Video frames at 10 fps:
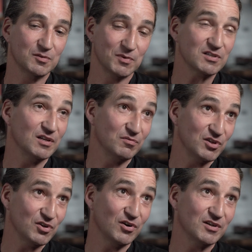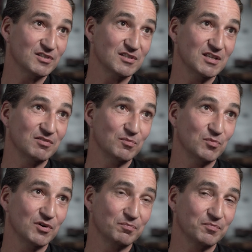especially in VR, it's even
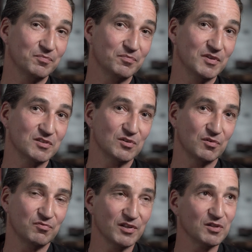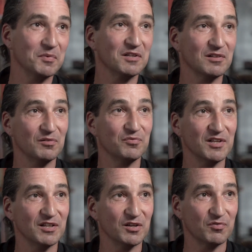more this sort of fundamental
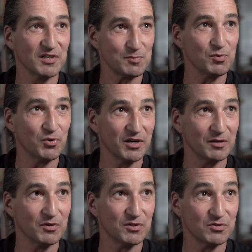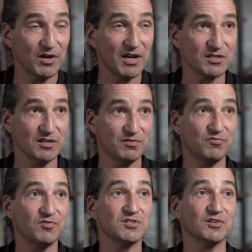feeling of exploring because you're actually
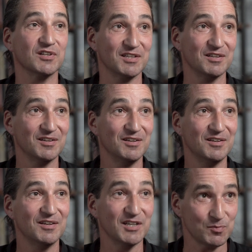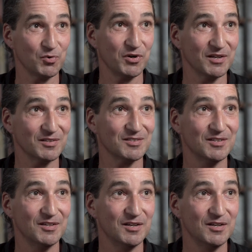physically exploring it.